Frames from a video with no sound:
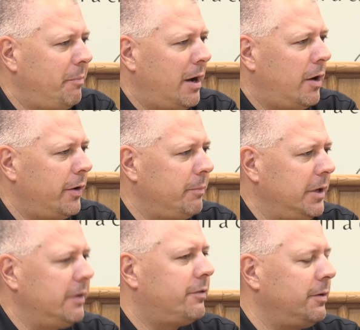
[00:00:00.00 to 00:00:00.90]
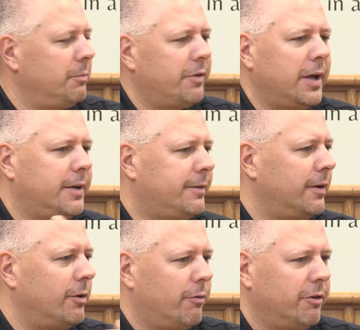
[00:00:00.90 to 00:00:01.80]
about? I mean, it seems like
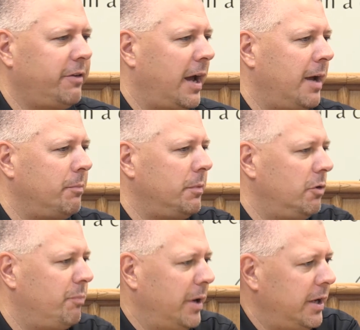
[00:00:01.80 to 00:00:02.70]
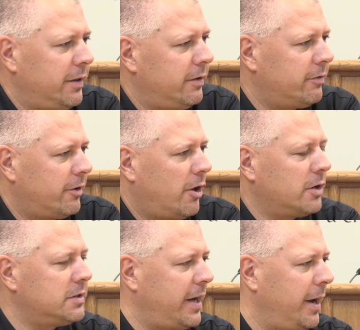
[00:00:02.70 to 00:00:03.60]
over time, you've been in this a
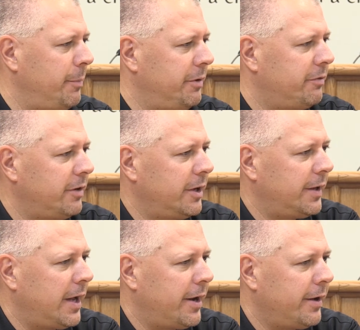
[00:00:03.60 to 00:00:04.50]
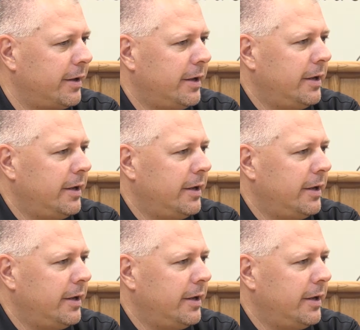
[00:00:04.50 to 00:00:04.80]
long time and have seen a lot of